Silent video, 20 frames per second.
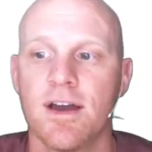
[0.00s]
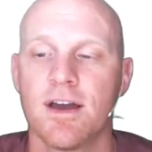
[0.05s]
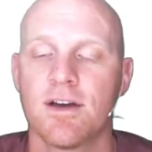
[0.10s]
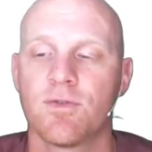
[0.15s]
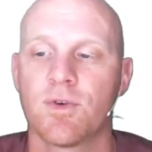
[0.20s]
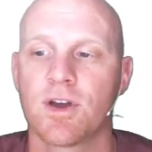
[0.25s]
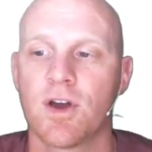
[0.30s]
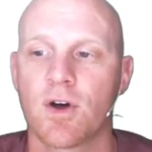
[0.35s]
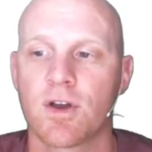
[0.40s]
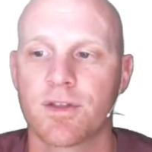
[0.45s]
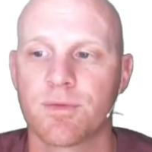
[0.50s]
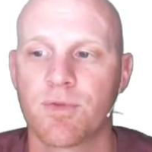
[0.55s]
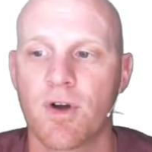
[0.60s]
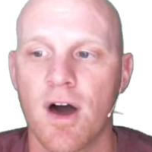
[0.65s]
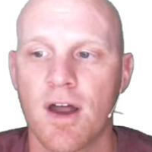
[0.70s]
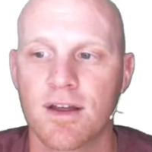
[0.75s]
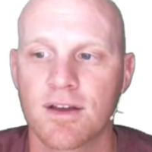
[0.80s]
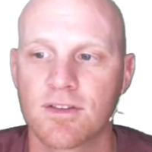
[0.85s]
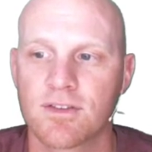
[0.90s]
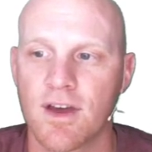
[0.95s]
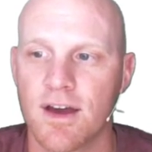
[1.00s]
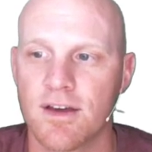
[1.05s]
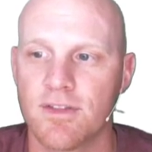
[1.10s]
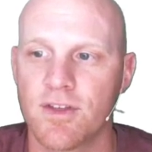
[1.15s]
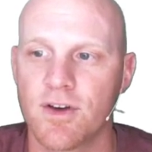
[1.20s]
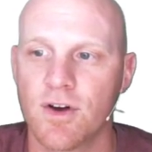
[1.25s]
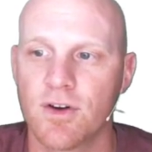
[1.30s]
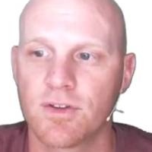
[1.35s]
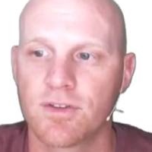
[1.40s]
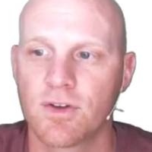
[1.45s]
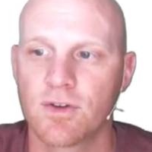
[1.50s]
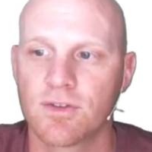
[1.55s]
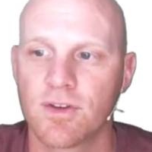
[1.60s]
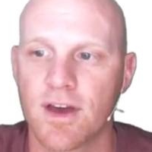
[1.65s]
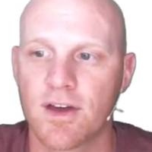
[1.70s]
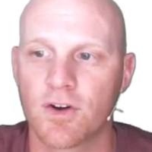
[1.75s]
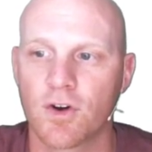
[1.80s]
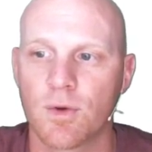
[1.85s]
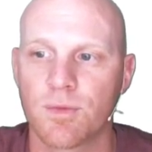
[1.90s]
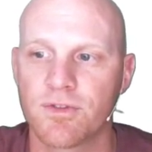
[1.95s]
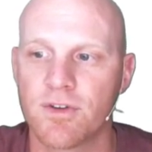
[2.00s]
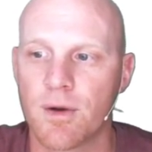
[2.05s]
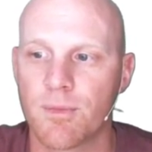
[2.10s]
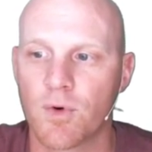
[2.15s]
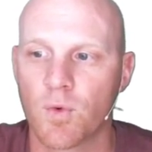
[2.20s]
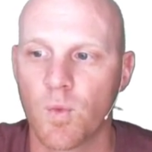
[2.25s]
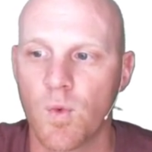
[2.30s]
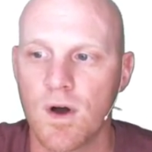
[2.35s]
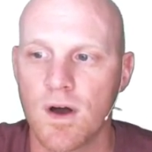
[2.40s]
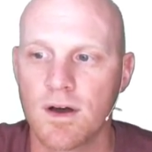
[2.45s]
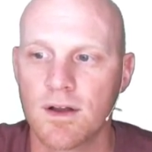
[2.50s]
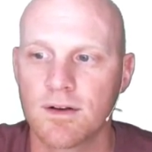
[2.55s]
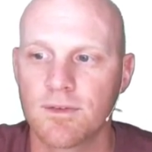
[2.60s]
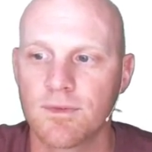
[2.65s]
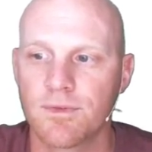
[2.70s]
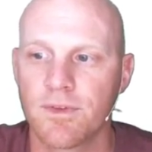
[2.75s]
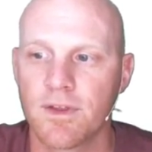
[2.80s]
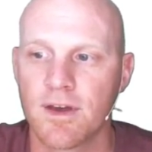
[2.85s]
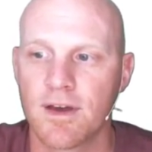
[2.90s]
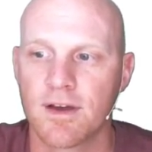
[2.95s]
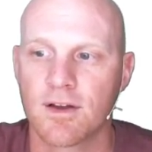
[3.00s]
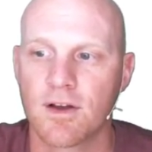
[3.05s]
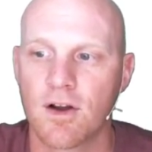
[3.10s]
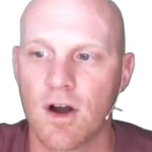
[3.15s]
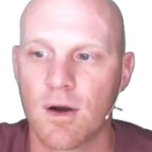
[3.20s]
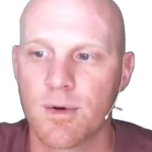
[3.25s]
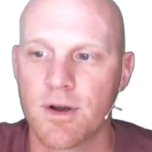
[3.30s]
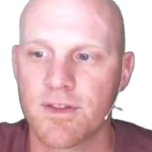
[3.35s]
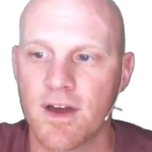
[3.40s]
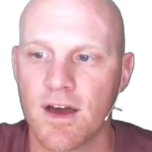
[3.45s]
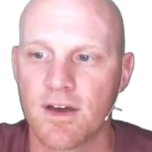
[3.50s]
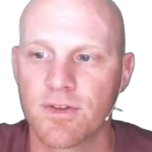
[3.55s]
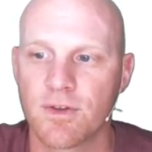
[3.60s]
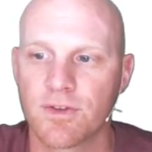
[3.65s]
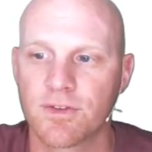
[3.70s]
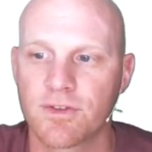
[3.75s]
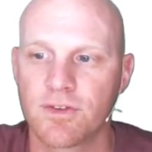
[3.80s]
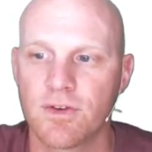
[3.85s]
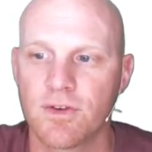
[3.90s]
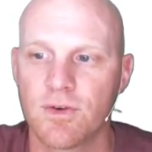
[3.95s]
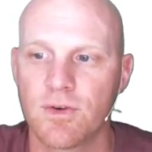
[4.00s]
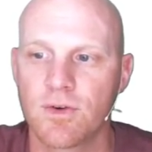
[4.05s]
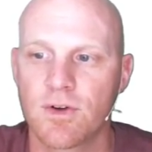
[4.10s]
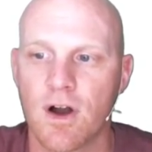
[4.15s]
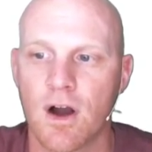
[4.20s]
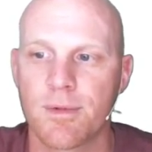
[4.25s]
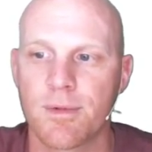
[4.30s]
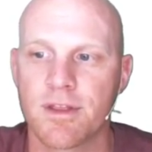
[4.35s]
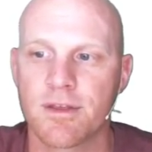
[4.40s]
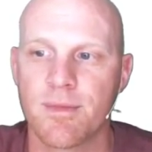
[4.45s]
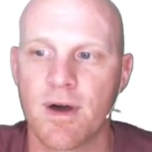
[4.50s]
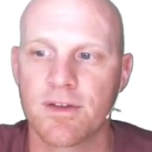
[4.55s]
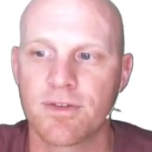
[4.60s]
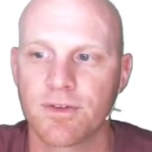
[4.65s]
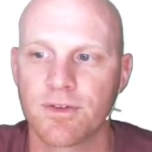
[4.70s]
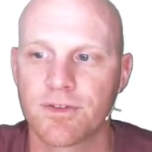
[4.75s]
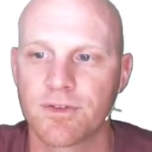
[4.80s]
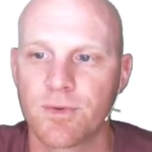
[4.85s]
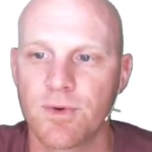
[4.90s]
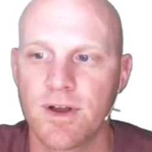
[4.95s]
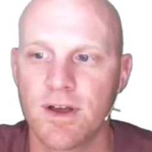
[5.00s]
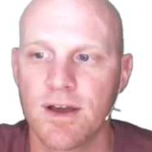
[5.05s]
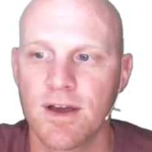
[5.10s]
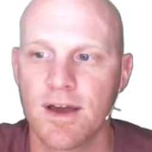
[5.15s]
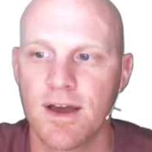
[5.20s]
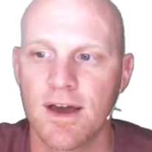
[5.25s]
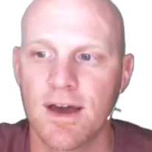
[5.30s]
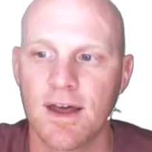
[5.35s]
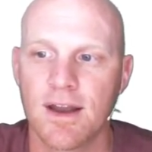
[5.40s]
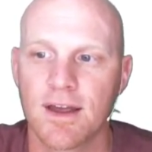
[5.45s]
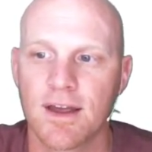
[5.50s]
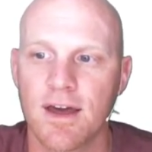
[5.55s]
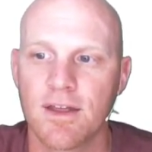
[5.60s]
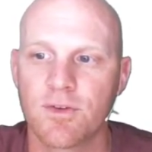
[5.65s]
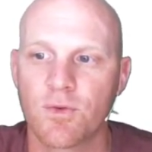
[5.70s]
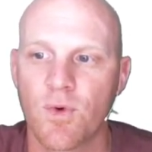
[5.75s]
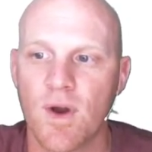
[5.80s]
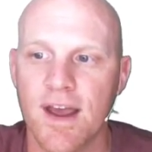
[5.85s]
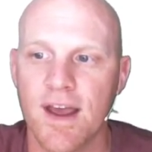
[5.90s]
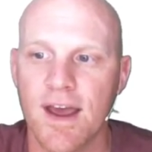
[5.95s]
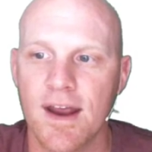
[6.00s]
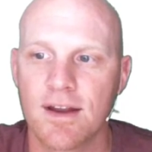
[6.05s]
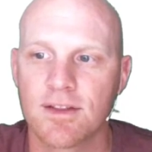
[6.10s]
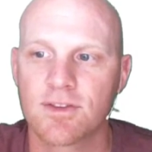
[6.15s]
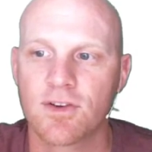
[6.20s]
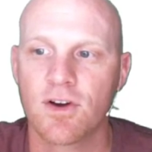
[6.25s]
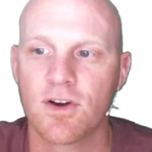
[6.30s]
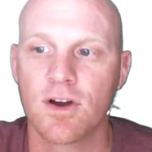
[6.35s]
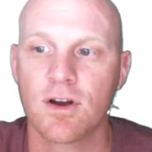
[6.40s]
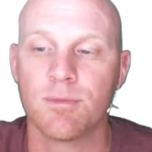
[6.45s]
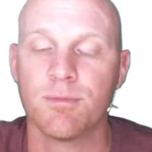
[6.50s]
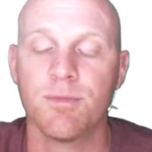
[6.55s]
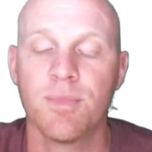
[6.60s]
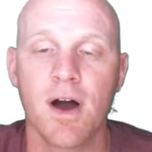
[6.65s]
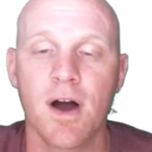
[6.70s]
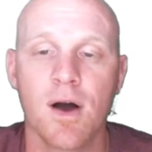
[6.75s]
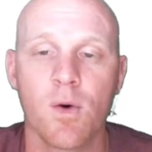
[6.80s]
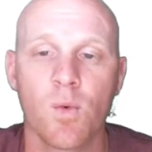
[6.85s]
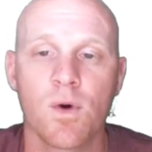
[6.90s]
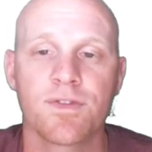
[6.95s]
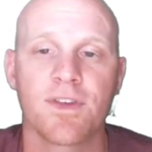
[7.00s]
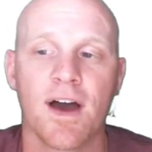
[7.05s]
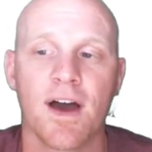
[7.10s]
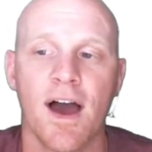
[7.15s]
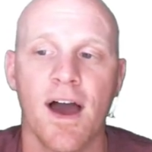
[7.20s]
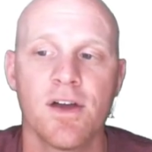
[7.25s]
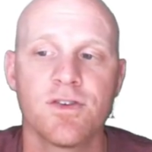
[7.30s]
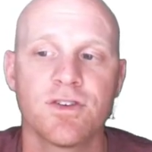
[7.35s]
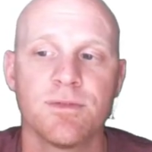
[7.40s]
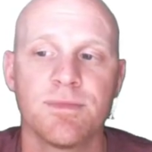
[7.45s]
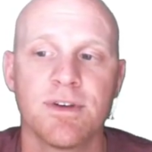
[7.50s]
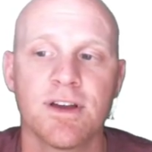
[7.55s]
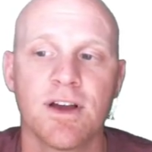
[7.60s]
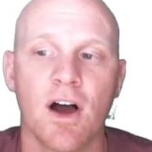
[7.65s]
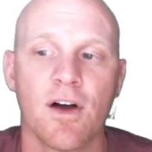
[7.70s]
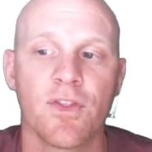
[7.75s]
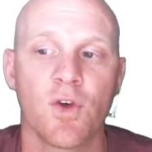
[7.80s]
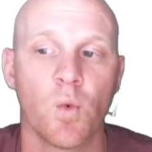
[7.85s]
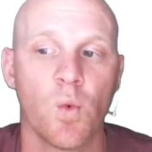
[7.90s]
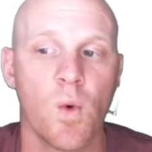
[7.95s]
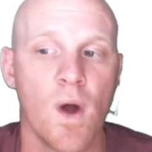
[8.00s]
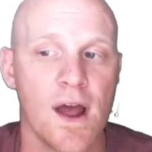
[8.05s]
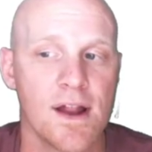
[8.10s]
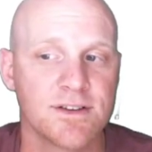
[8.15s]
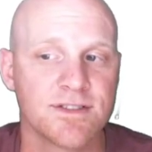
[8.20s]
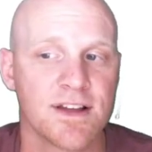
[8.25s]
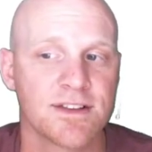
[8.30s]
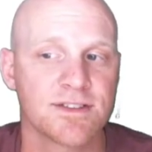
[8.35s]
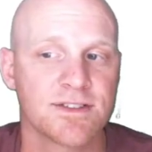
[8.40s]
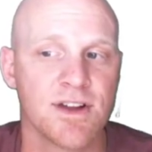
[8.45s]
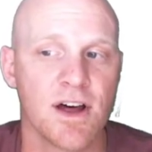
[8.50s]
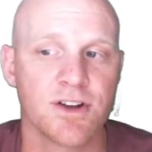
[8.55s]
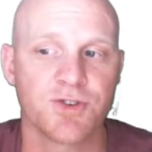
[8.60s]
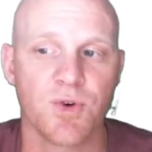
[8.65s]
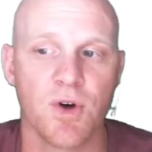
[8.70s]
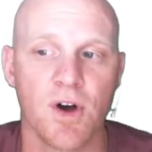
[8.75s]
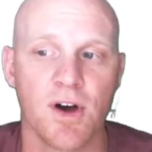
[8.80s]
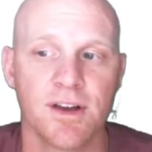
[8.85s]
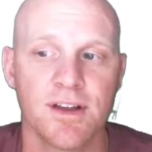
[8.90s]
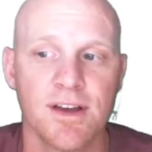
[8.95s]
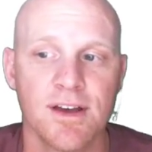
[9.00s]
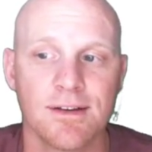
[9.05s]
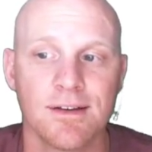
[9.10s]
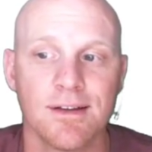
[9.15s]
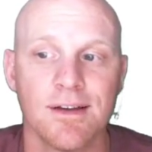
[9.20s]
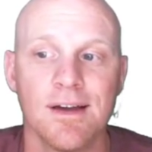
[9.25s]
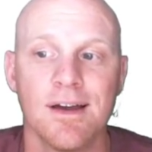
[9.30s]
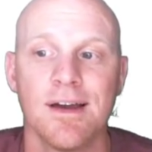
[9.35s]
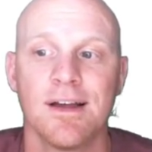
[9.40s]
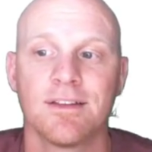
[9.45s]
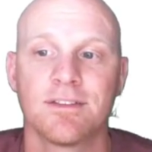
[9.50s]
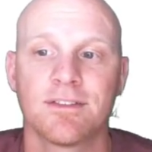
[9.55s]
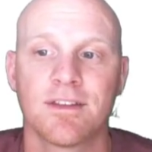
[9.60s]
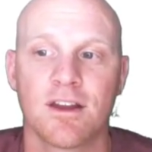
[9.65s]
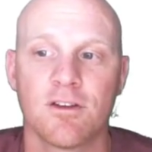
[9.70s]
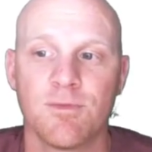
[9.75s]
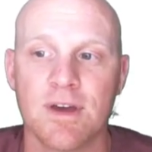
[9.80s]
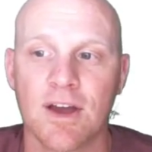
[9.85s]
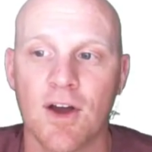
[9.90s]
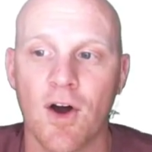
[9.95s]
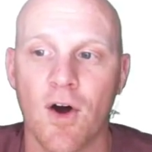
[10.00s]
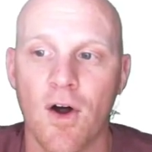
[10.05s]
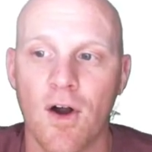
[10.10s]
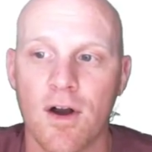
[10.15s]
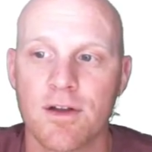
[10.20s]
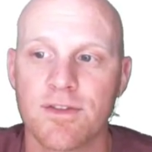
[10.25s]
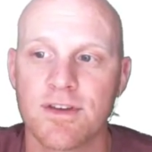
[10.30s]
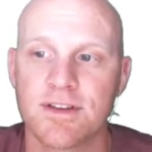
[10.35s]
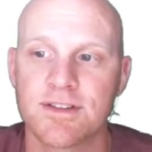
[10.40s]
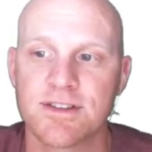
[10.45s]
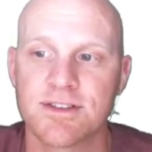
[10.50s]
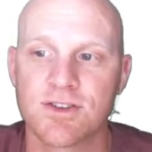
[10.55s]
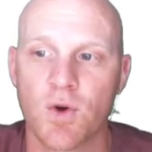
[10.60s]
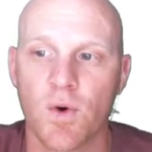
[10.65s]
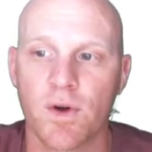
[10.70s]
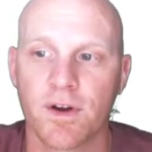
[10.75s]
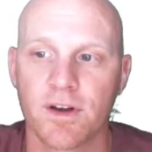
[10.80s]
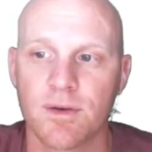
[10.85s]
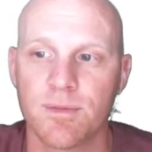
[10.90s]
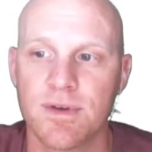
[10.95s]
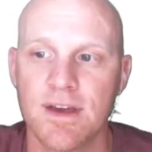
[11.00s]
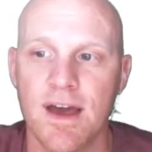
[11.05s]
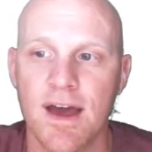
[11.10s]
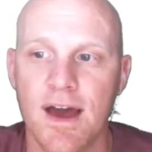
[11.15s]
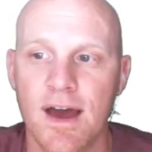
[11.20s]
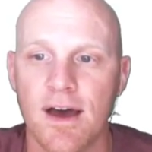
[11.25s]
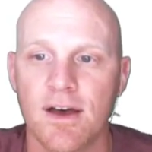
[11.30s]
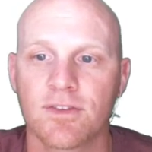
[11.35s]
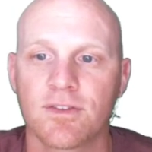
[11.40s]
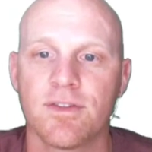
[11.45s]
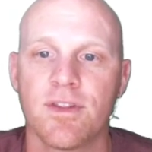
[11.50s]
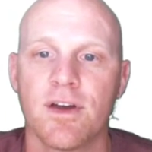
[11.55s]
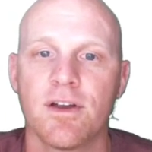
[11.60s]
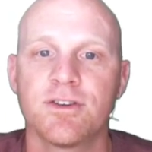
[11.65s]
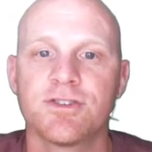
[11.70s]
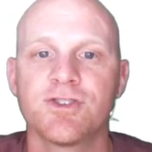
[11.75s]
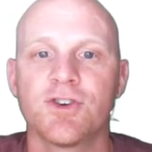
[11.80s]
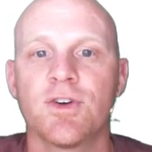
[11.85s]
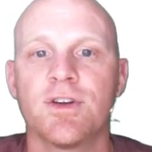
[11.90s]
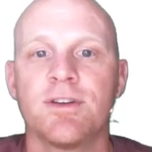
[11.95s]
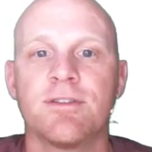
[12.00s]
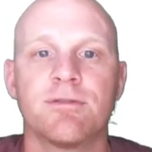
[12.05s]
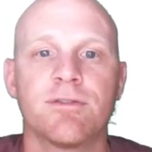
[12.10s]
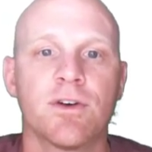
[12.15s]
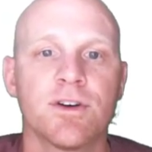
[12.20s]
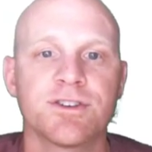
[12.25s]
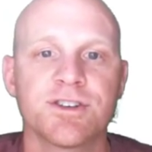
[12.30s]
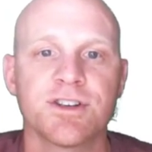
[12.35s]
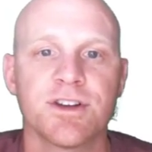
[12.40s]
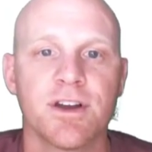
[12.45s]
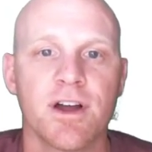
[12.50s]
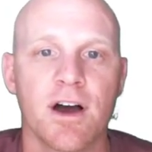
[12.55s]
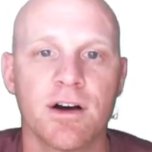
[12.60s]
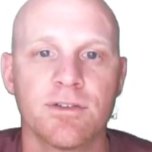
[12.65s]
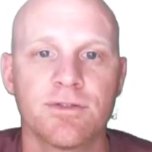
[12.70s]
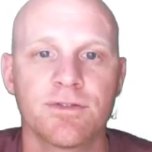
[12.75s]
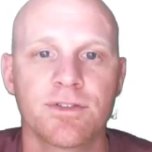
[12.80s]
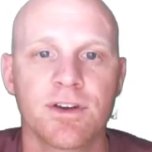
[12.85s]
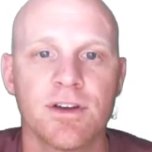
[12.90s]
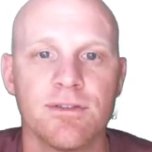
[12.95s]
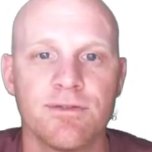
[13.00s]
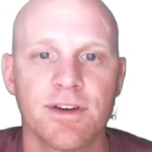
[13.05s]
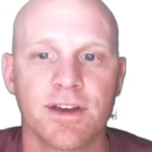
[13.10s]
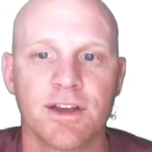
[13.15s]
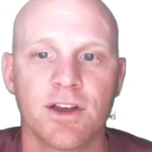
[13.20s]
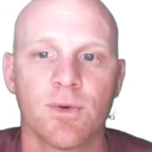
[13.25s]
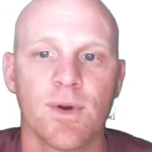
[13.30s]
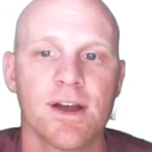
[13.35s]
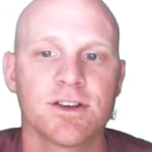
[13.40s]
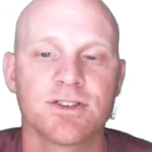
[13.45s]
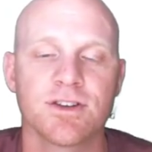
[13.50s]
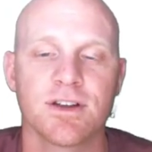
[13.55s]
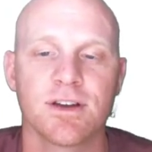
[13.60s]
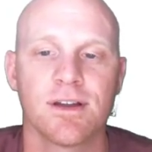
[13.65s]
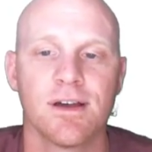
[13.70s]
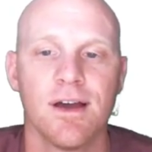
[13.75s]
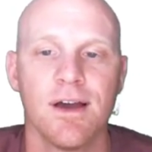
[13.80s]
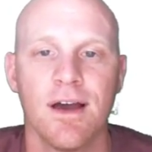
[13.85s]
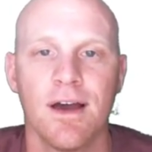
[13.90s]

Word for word: If we go to the product side though, so cyano group's number one, carbon of the ethyl's two, carbon of the methyl's three, and again right-handed turn, but with the hydrogen being on the wedge that's not drawn in, instead of being R, this is going to be S, and there's your inversion of configuration.